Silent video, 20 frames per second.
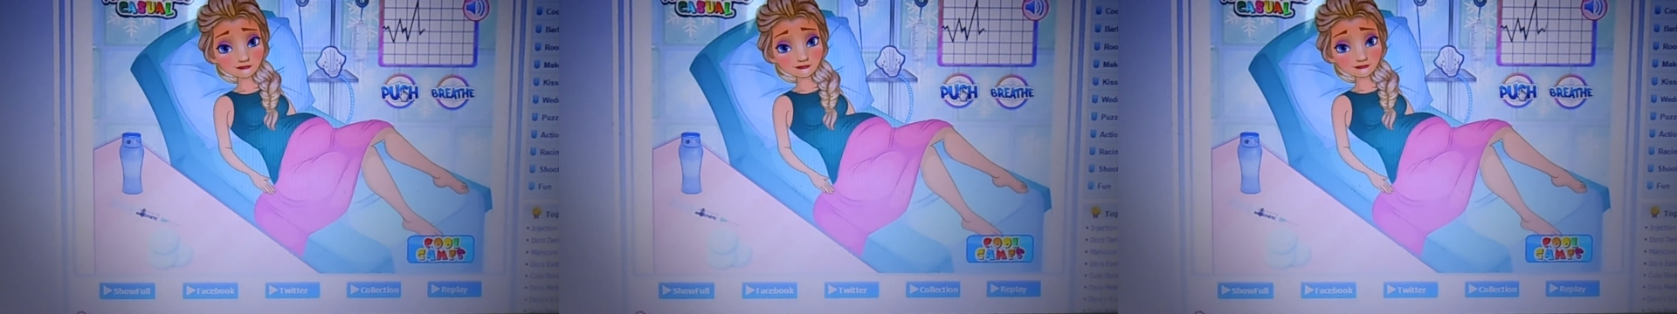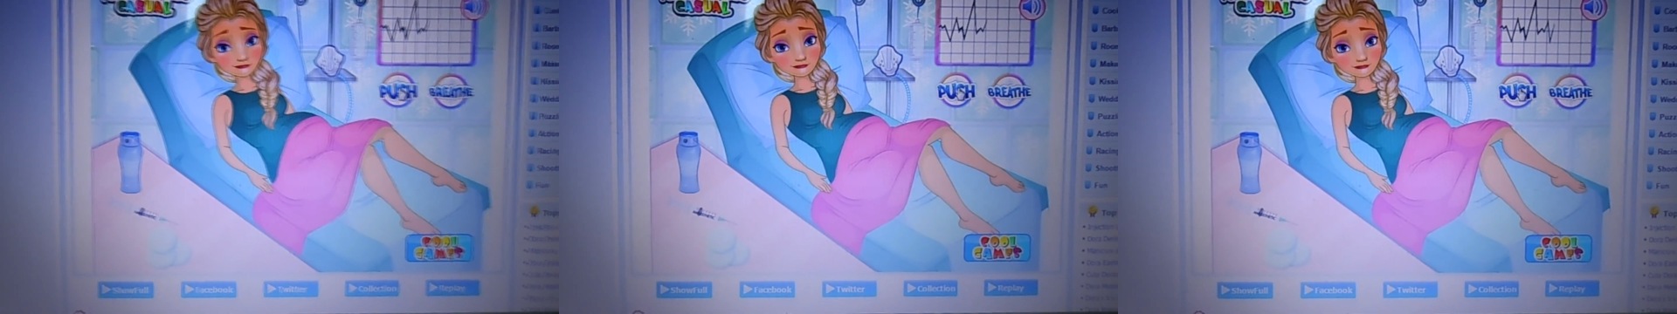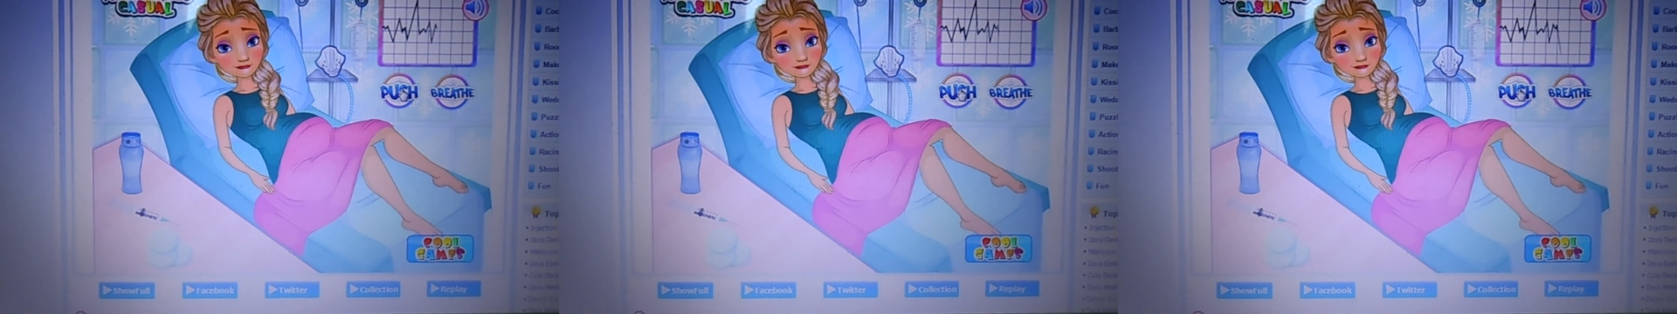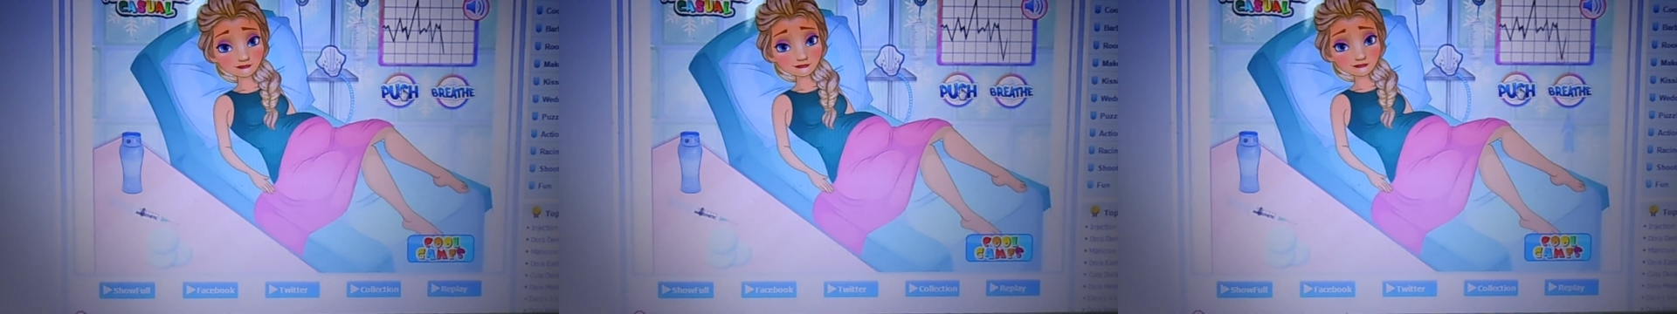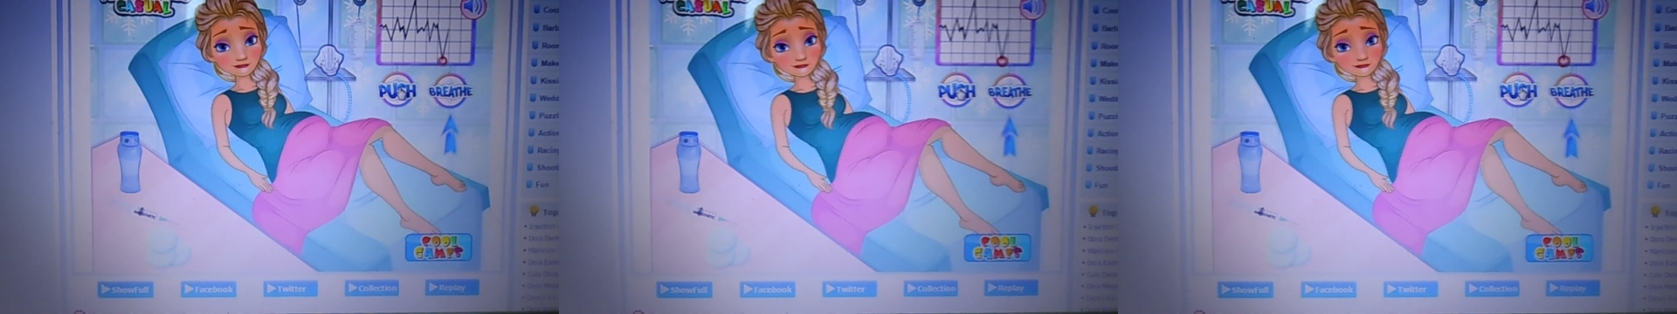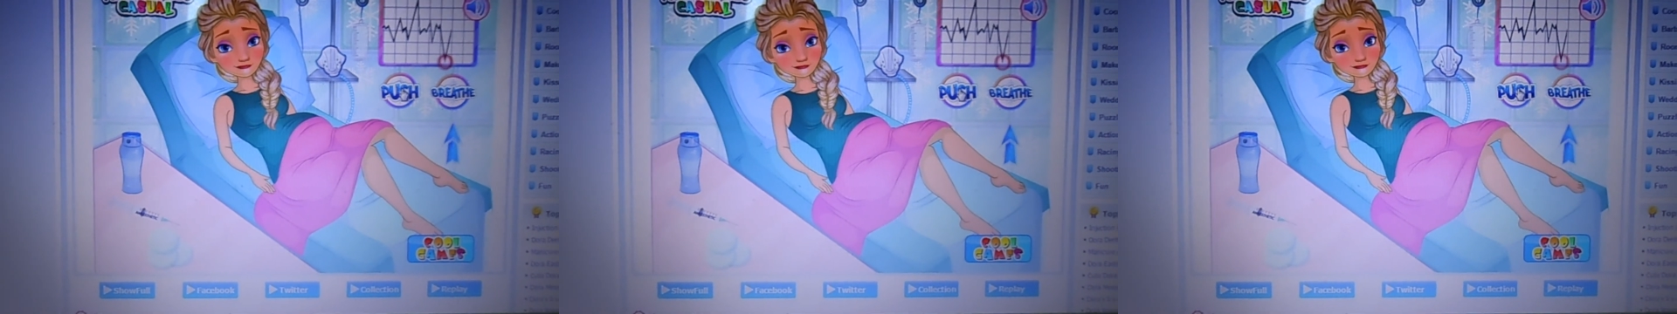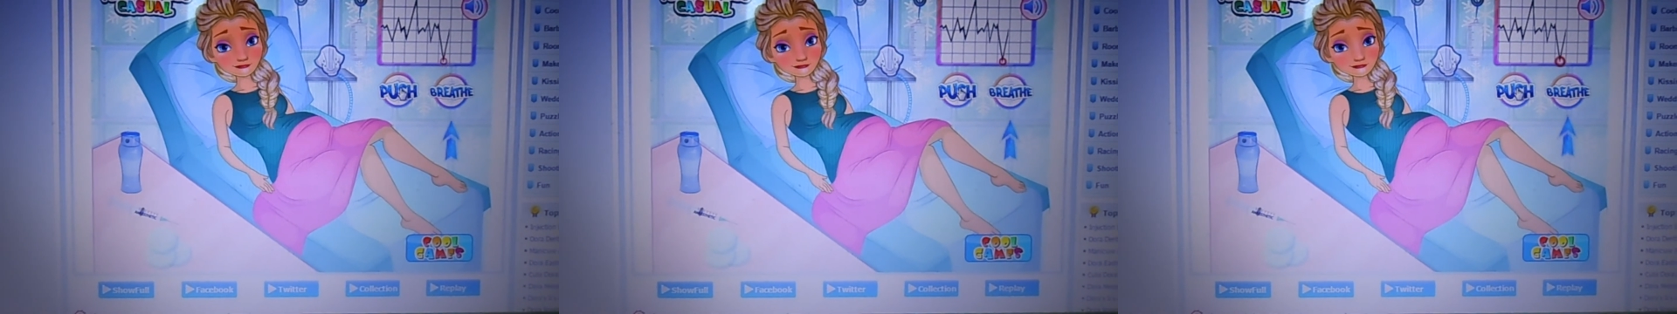Yeah,
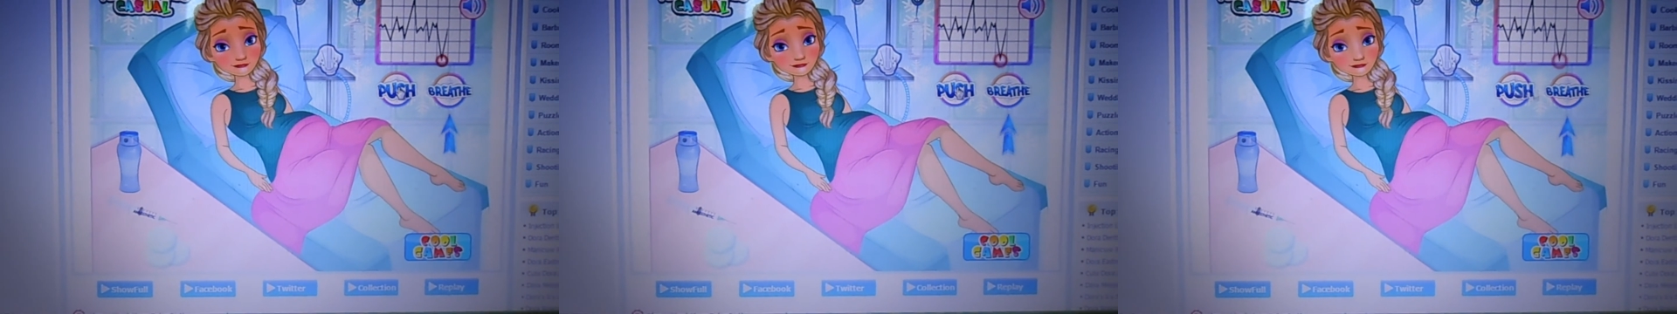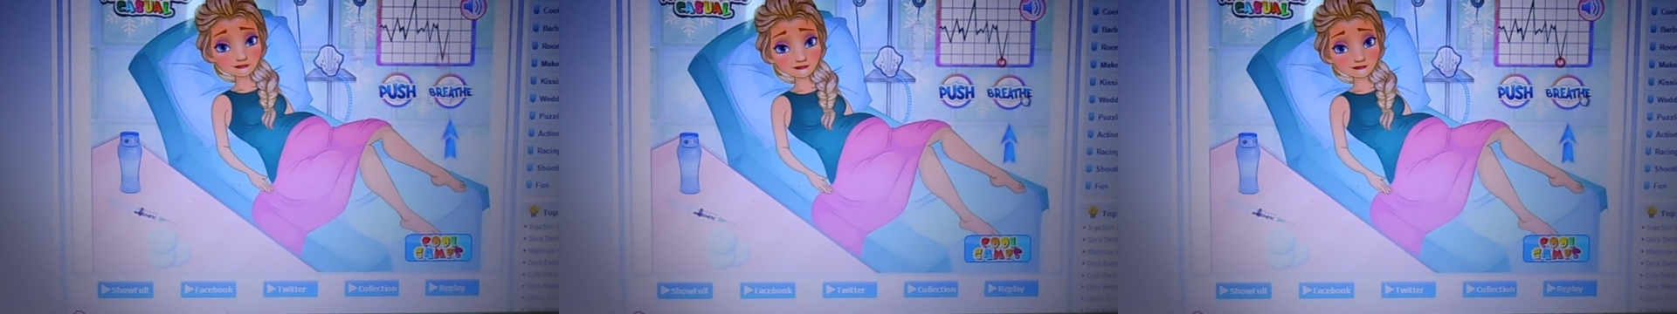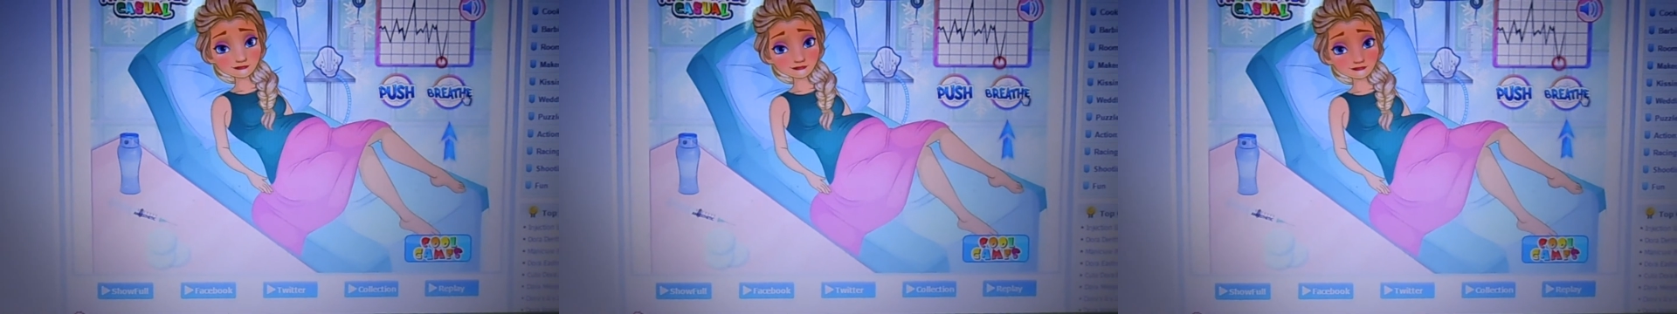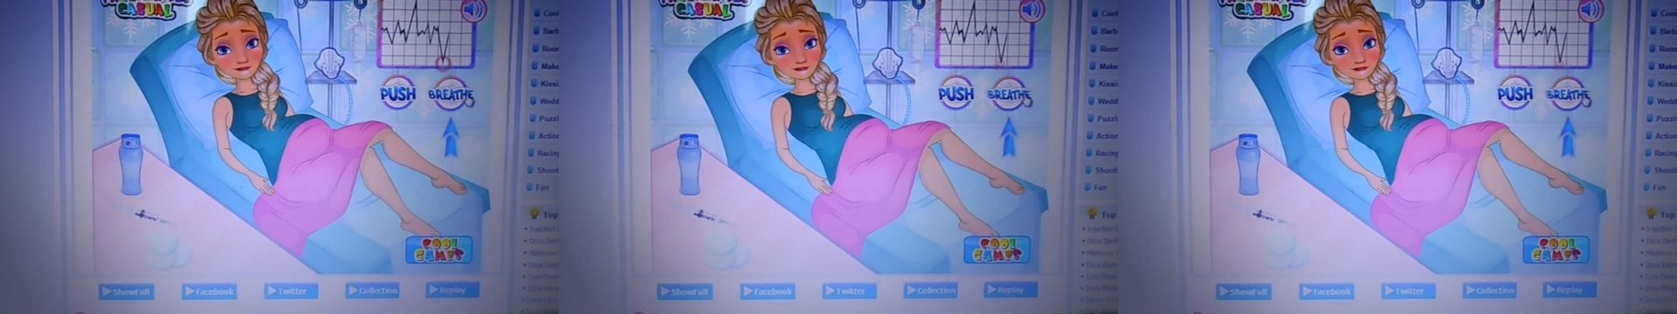push, Elsa.